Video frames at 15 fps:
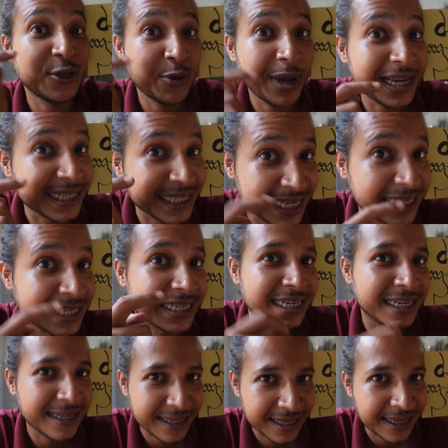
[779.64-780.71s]
to
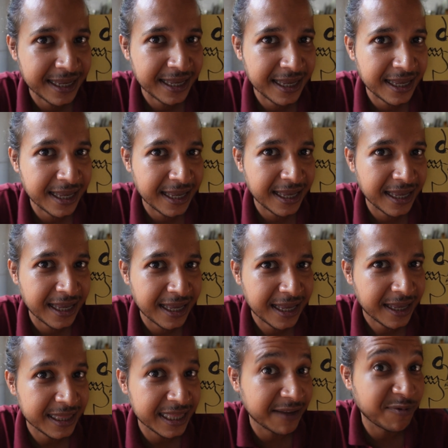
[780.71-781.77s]
exist
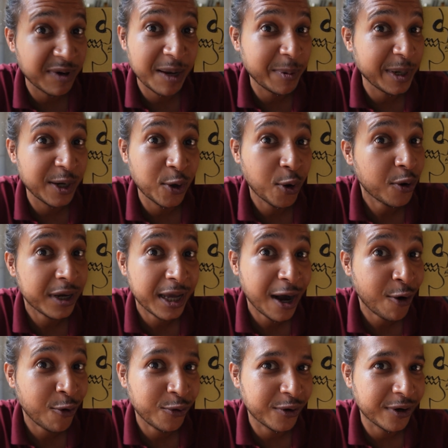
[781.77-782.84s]
will be no
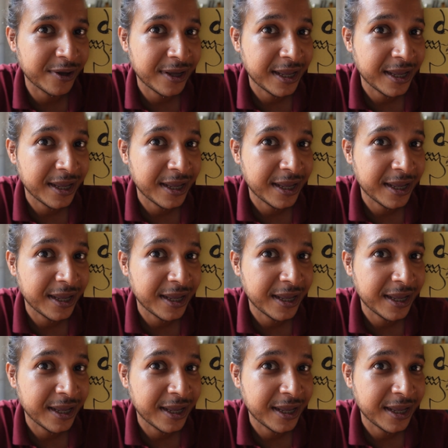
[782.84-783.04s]
ground,